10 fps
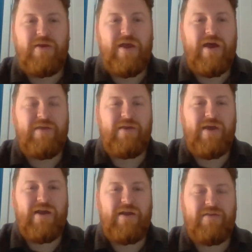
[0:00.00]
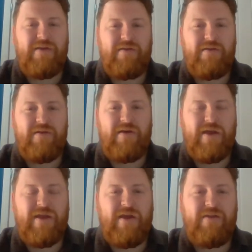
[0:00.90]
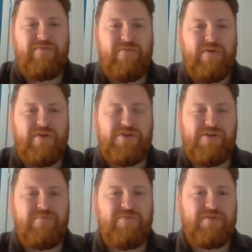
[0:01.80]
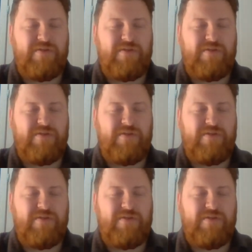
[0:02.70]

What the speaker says: Yeah, I think I kind of assumed